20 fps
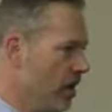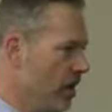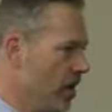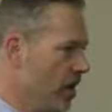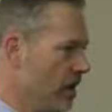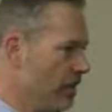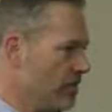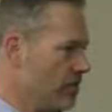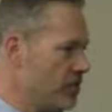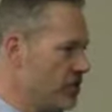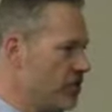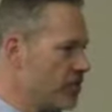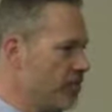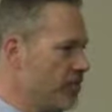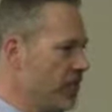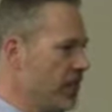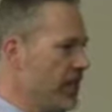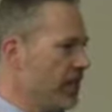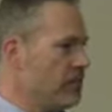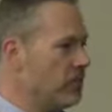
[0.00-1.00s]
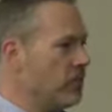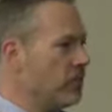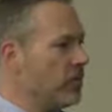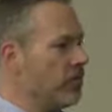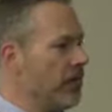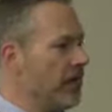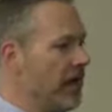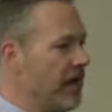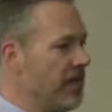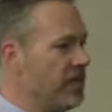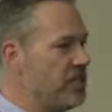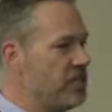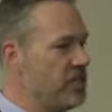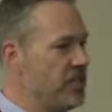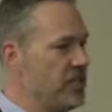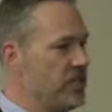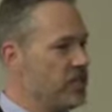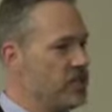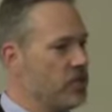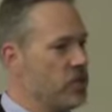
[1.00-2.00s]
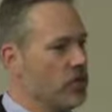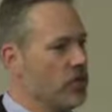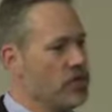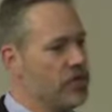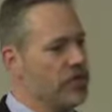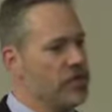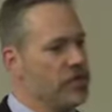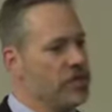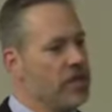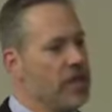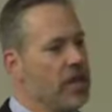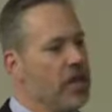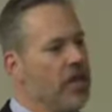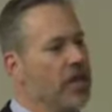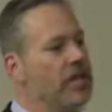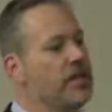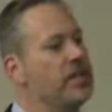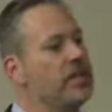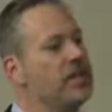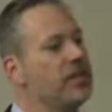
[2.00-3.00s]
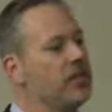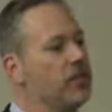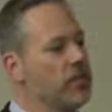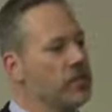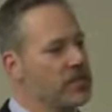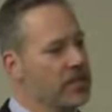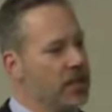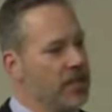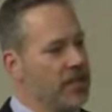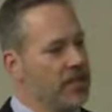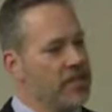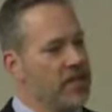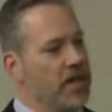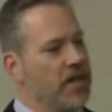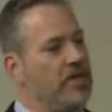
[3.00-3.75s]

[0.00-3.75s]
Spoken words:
of just being able to provide HCV services in different settings,